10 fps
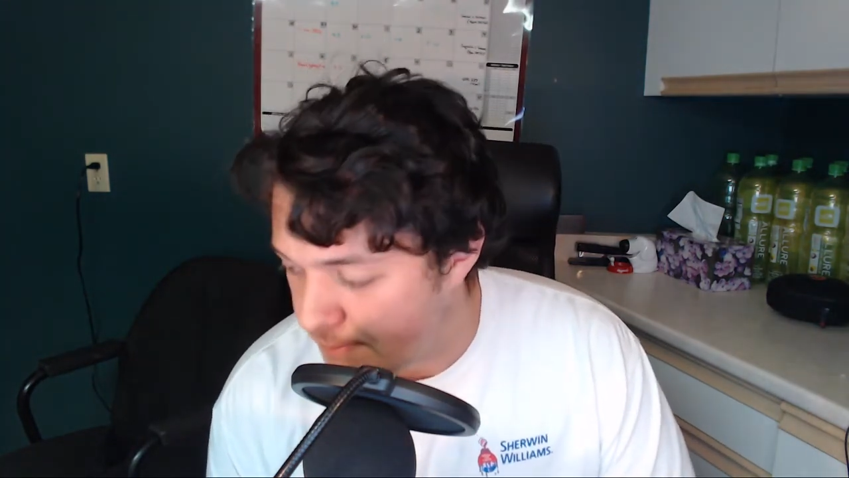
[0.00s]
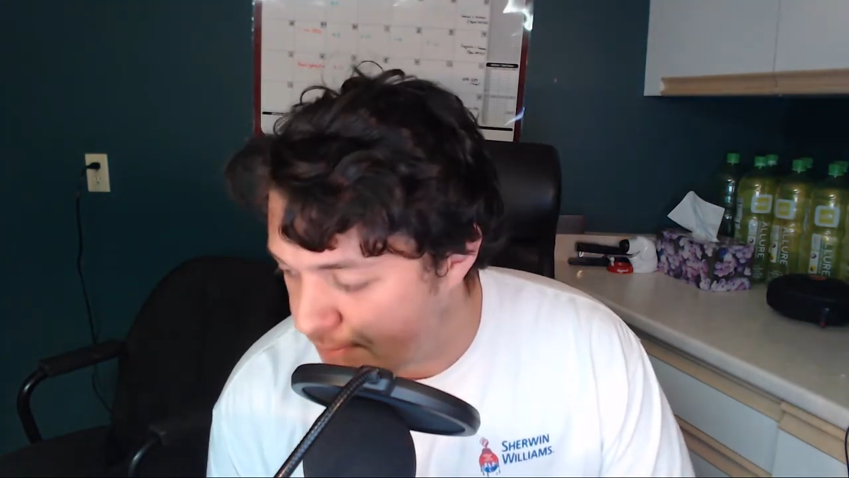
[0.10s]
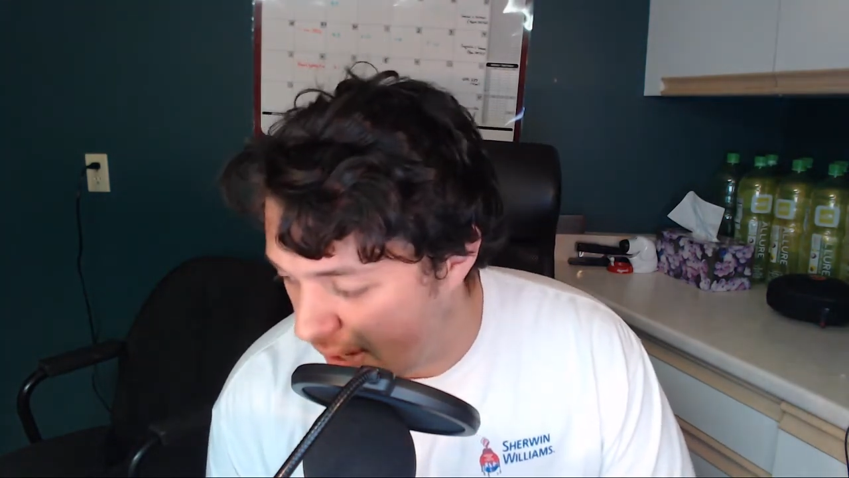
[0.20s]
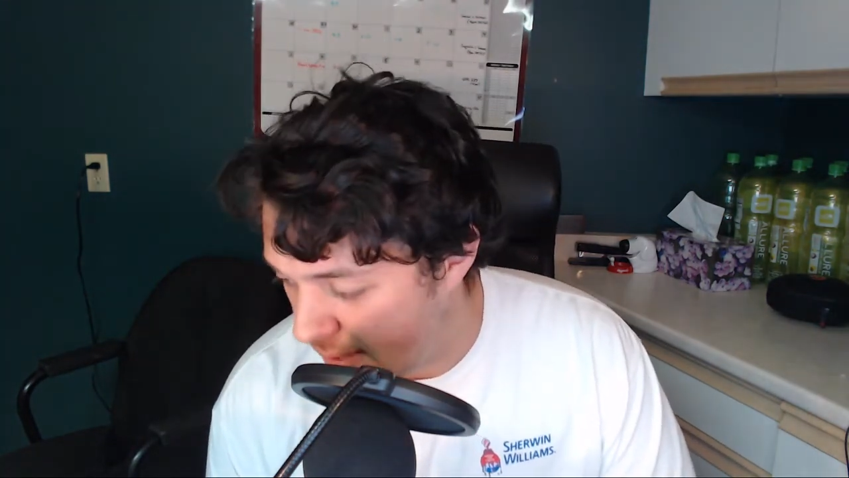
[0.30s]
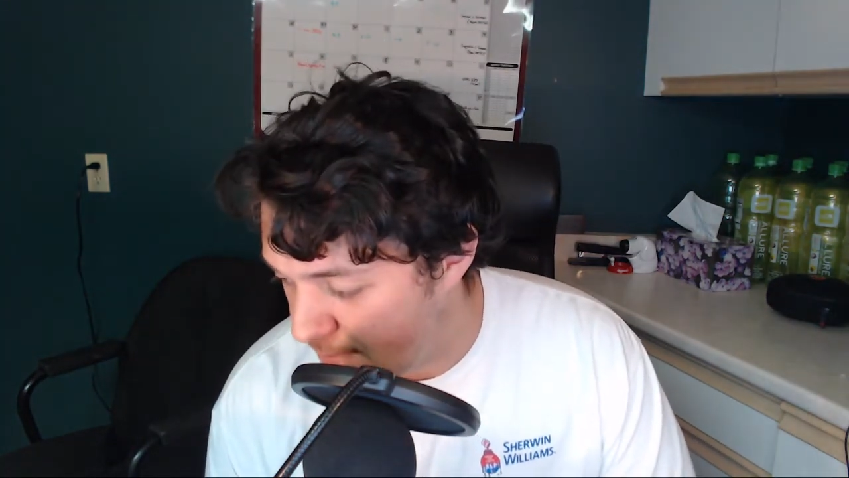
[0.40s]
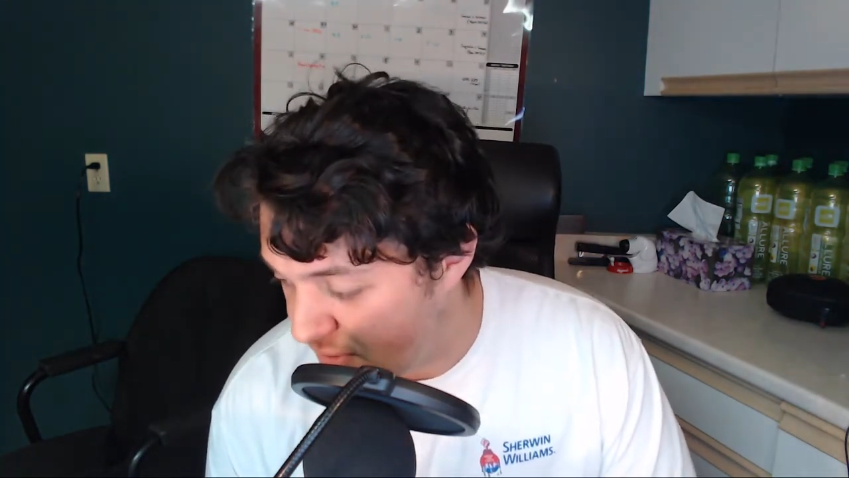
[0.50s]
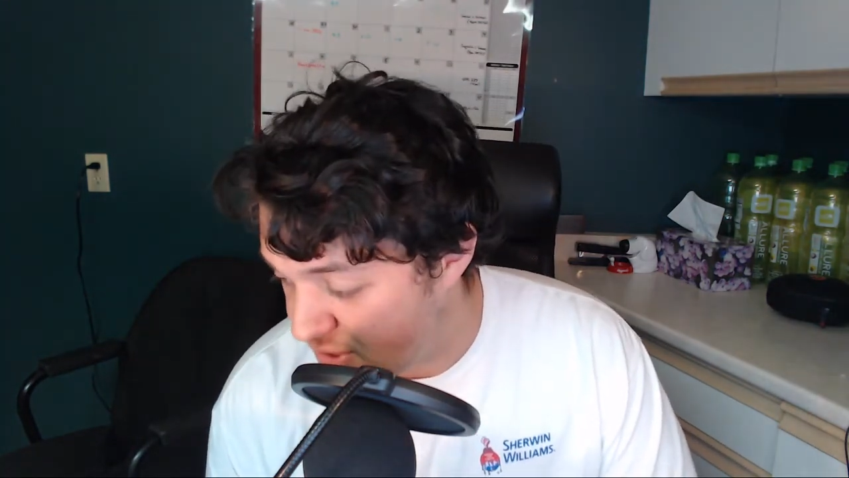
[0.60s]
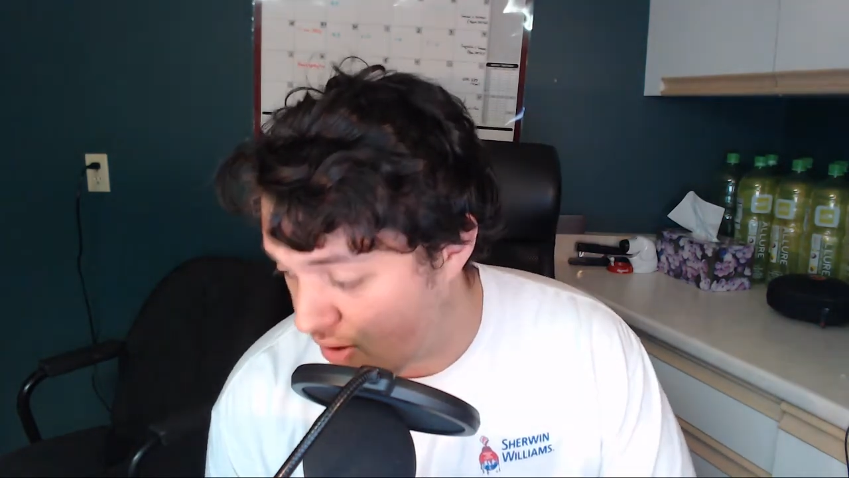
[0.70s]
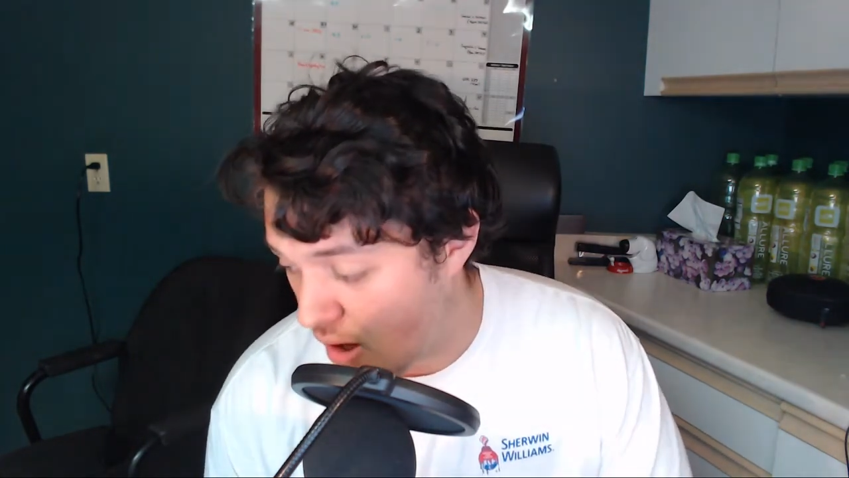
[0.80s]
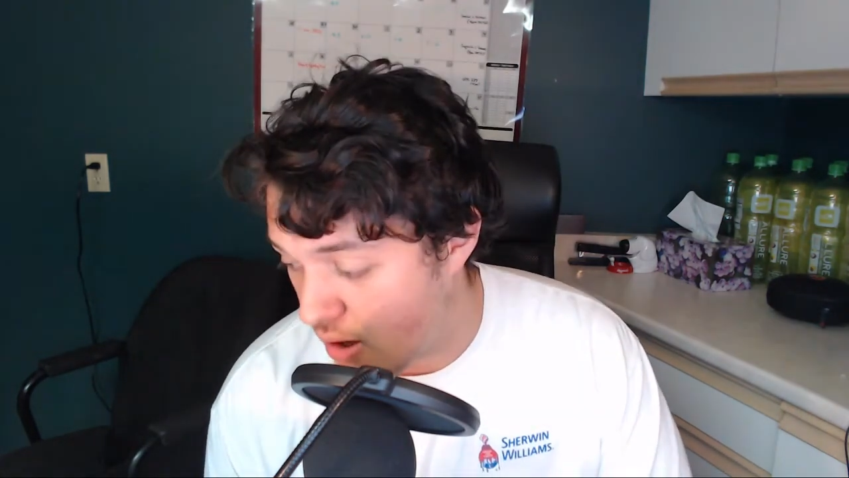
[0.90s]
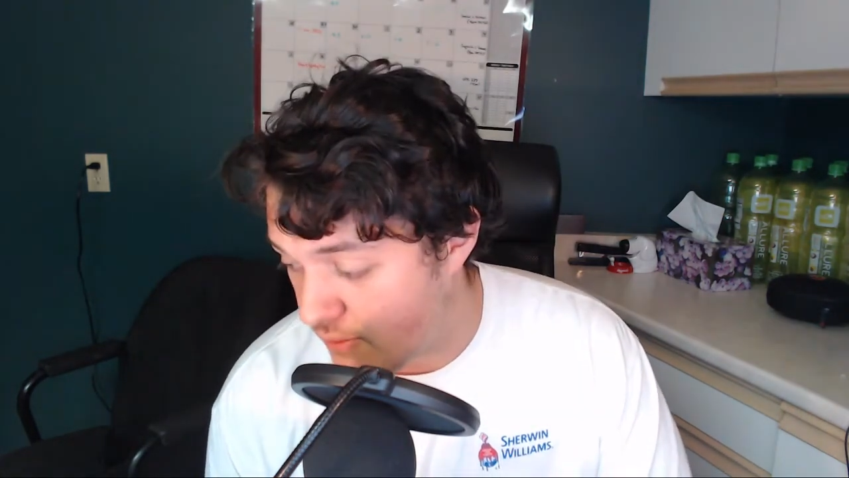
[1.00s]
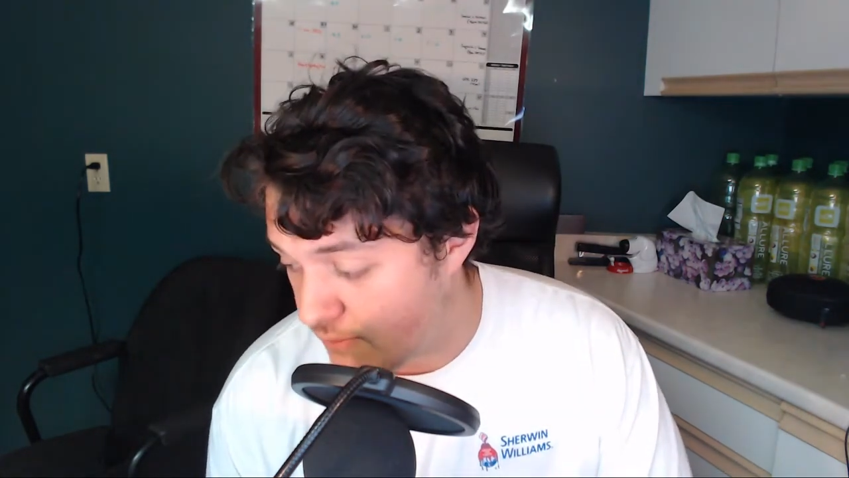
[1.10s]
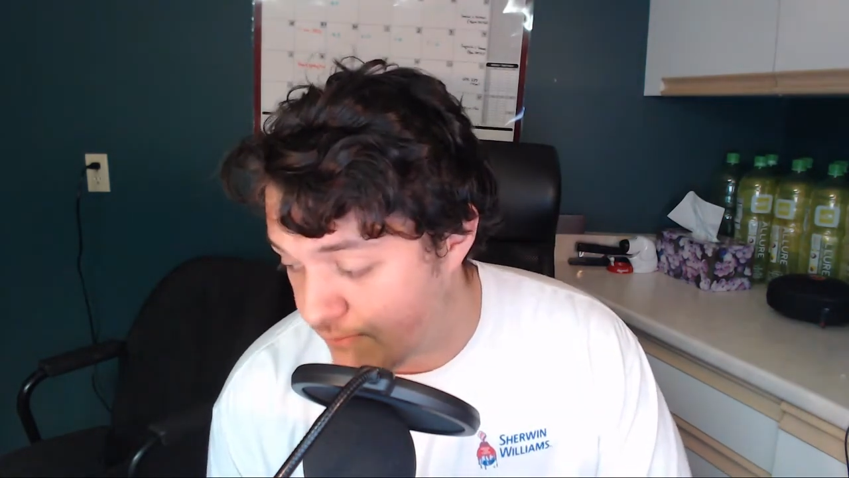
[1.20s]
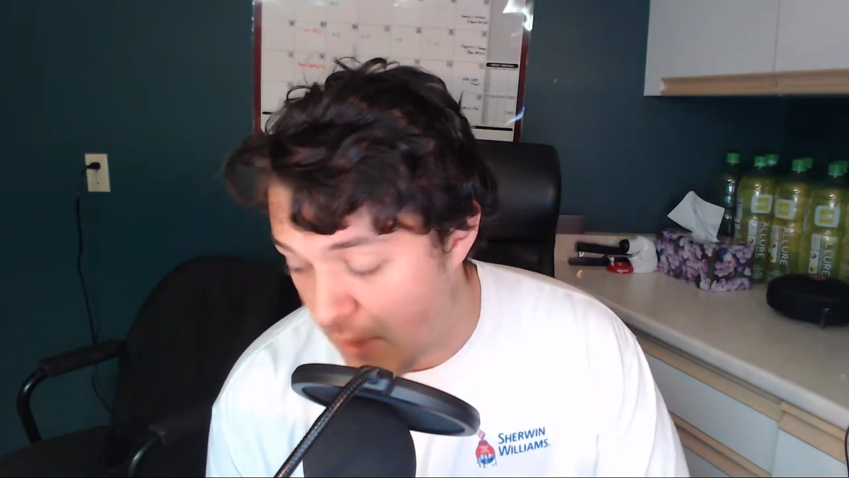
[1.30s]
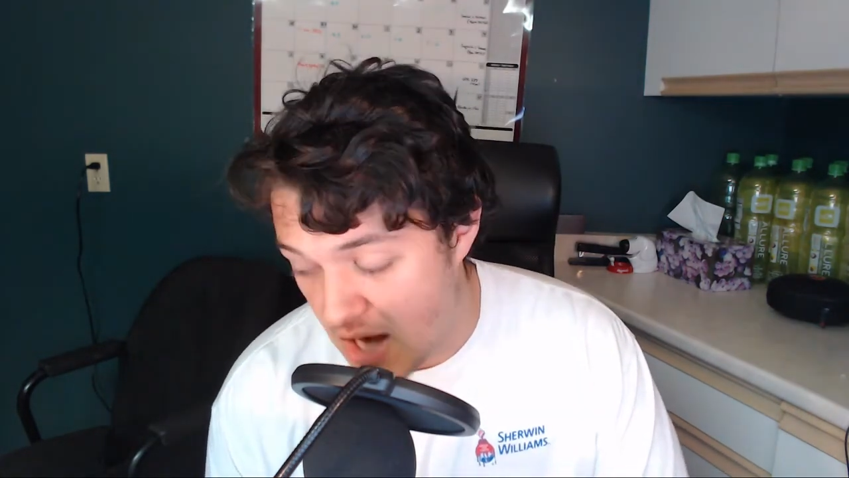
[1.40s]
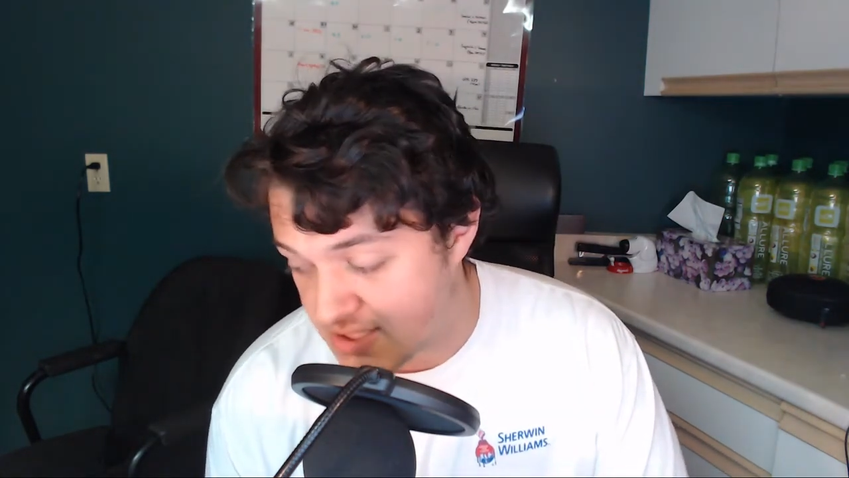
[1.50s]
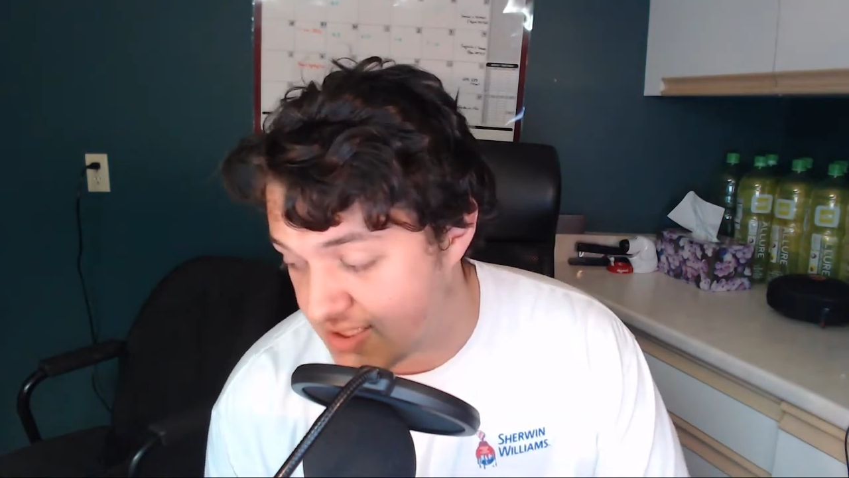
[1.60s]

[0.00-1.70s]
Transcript: But this card, boxing